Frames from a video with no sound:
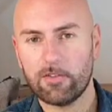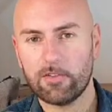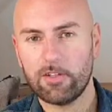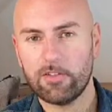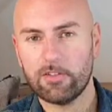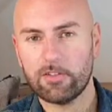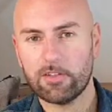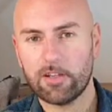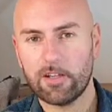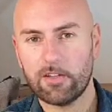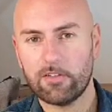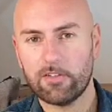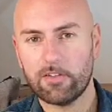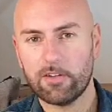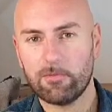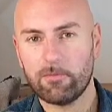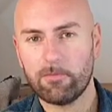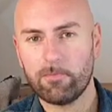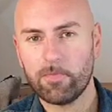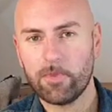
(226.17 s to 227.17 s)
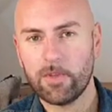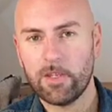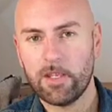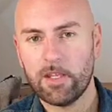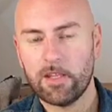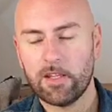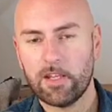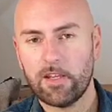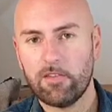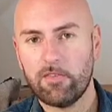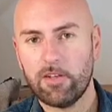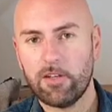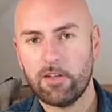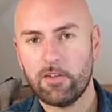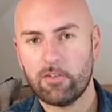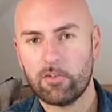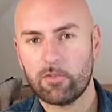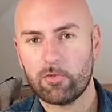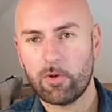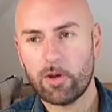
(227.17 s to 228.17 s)
He said that if he didn't
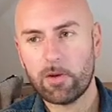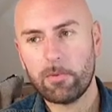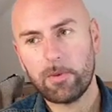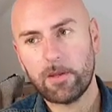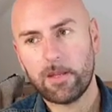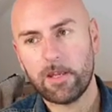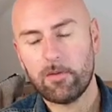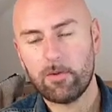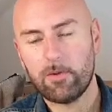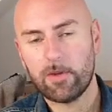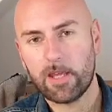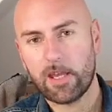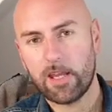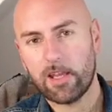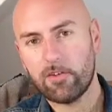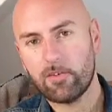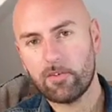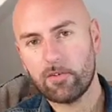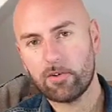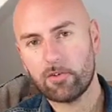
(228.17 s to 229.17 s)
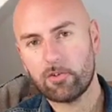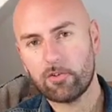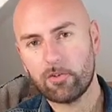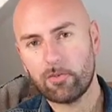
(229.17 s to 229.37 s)
swap it, he would get in touch.